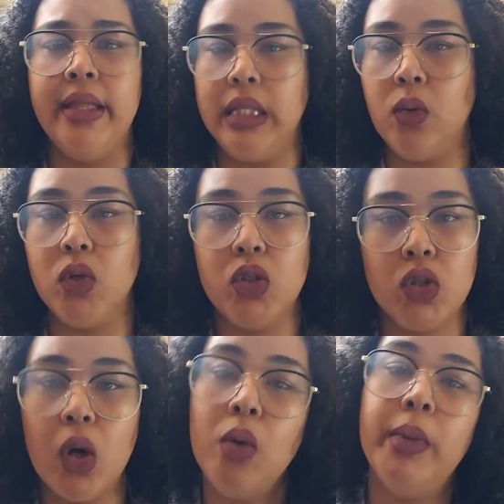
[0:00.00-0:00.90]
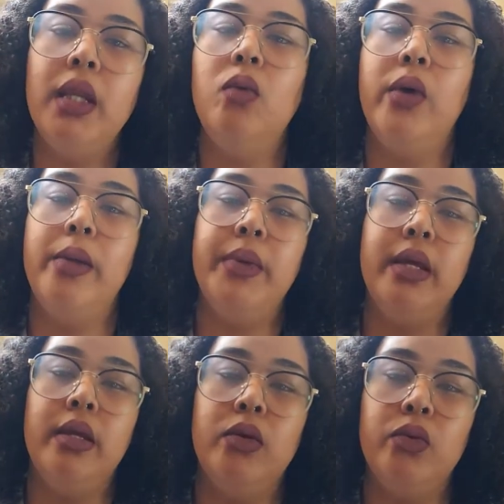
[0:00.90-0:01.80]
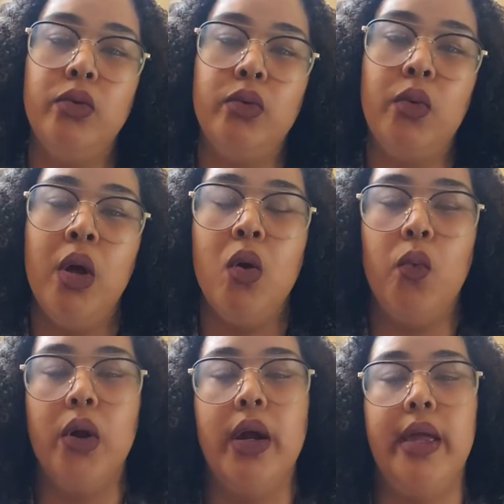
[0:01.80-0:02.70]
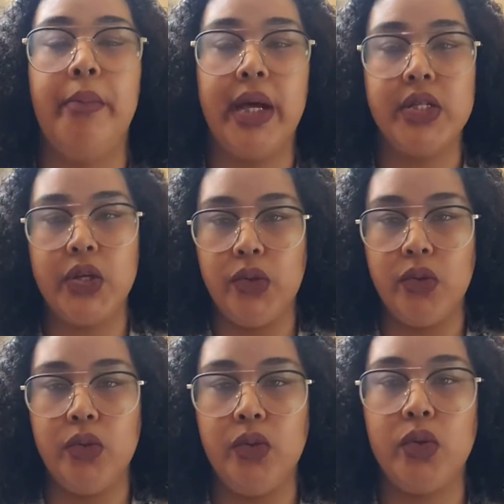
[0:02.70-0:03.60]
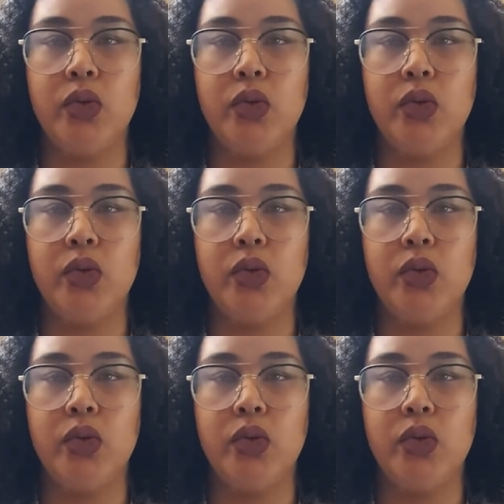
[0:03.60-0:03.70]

there were so many women who were in my shoes,